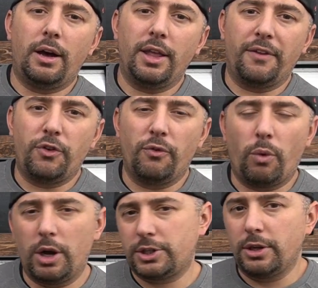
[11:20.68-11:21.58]
if you
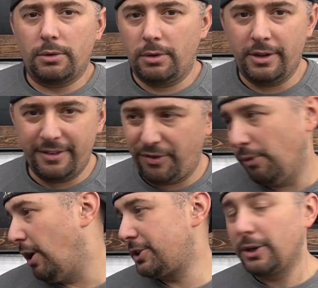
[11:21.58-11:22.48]
watched it
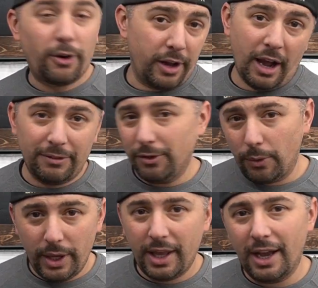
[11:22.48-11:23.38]
already after the
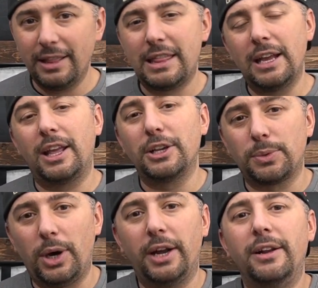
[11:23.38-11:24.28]
weekend, then guess
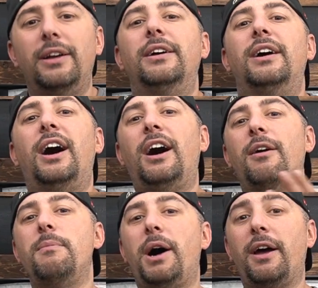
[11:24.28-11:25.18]
what?
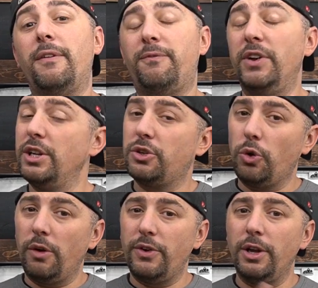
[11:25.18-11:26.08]
My finished
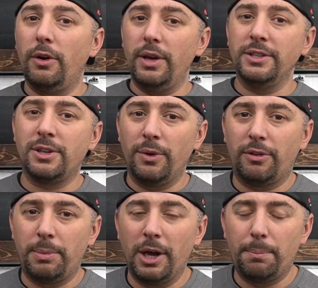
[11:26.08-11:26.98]
tour video is going
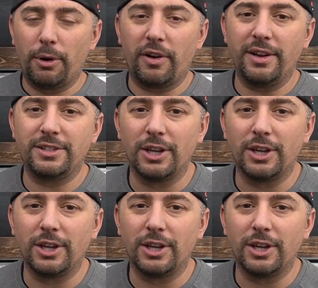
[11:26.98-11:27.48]
to be up already.